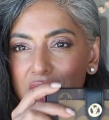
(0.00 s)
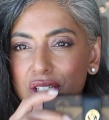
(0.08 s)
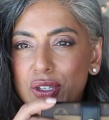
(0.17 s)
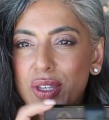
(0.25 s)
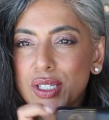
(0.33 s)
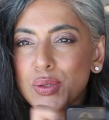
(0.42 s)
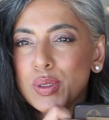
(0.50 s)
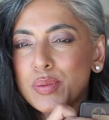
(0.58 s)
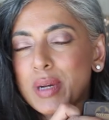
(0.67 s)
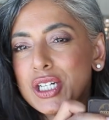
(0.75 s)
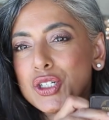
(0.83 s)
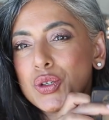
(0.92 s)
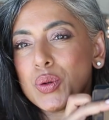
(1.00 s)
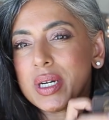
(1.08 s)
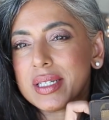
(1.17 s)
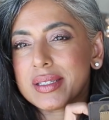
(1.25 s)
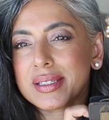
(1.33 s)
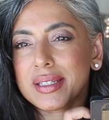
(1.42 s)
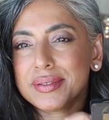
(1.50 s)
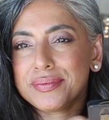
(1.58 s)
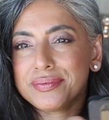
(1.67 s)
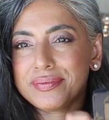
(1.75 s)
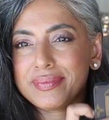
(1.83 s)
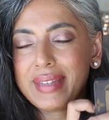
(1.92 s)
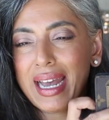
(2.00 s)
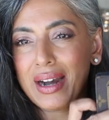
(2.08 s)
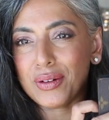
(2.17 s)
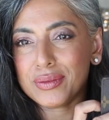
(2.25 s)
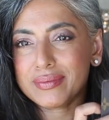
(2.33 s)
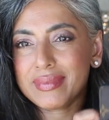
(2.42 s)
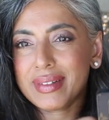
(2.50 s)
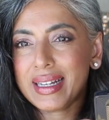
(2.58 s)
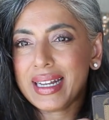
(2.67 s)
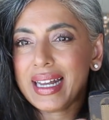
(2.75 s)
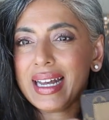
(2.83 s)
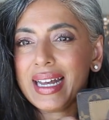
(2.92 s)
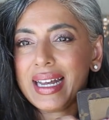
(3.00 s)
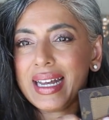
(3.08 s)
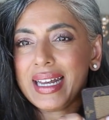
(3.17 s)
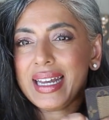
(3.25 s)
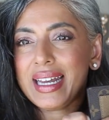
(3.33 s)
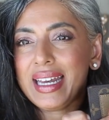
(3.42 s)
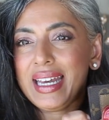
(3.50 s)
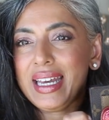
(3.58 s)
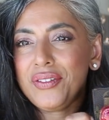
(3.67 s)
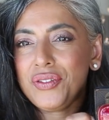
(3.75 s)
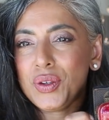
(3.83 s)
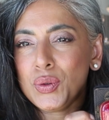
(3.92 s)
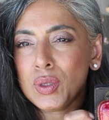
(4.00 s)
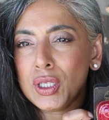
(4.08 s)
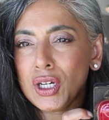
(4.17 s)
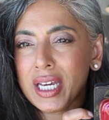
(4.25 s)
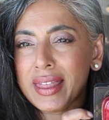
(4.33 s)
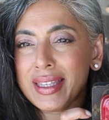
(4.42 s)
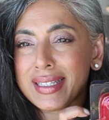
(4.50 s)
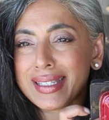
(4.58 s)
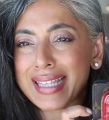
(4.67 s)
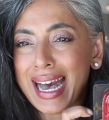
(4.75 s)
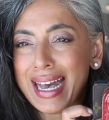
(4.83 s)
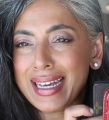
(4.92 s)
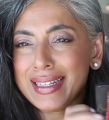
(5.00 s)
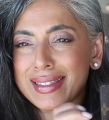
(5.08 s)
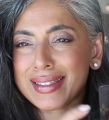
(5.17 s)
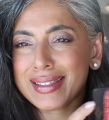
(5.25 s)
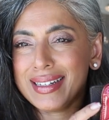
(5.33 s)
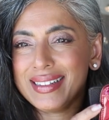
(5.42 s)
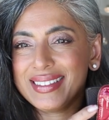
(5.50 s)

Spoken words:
So this was my choice. Now, if you look at the size